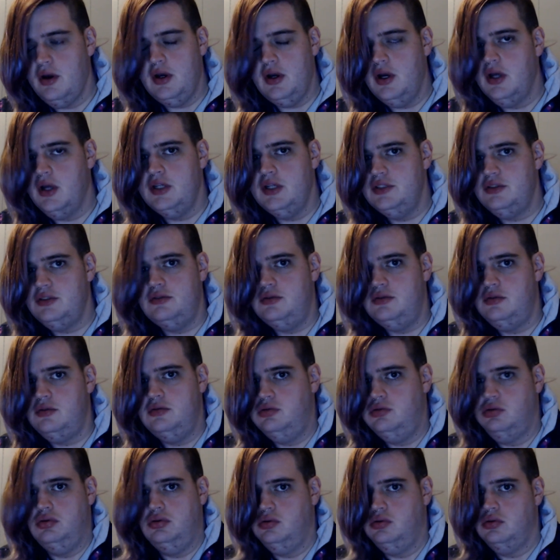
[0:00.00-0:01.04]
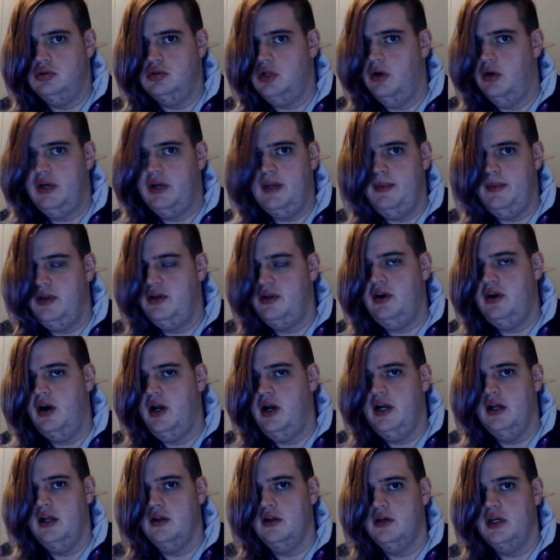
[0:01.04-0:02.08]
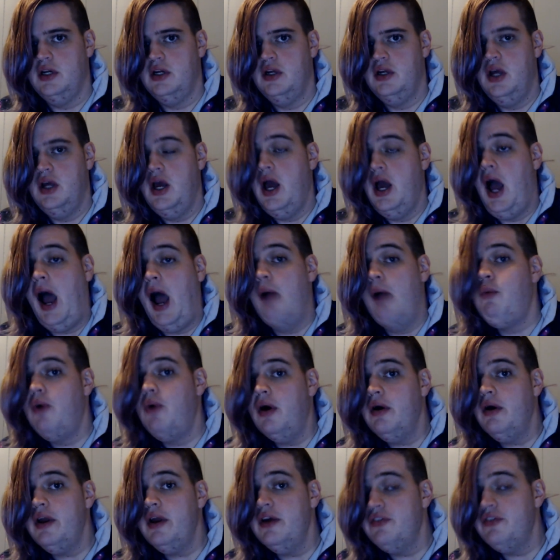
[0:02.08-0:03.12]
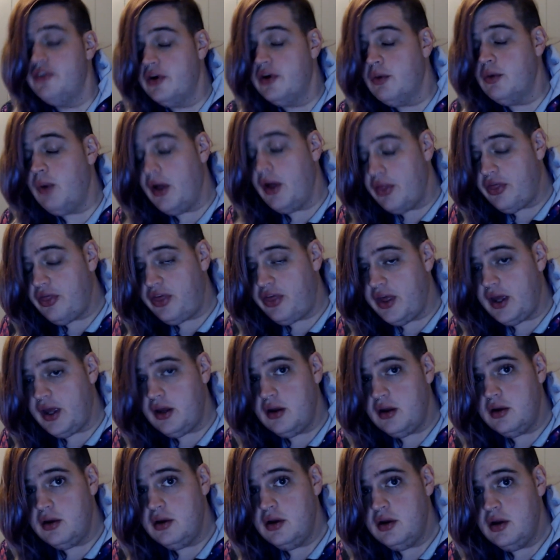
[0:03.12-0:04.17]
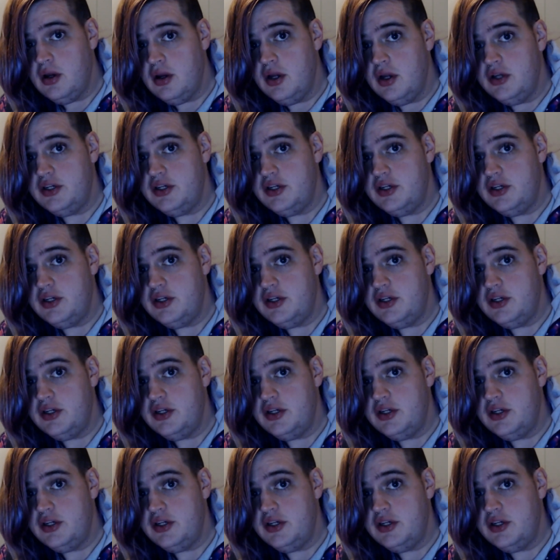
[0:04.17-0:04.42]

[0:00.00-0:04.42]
Don't get me started on Hillary. I will give her one thing. She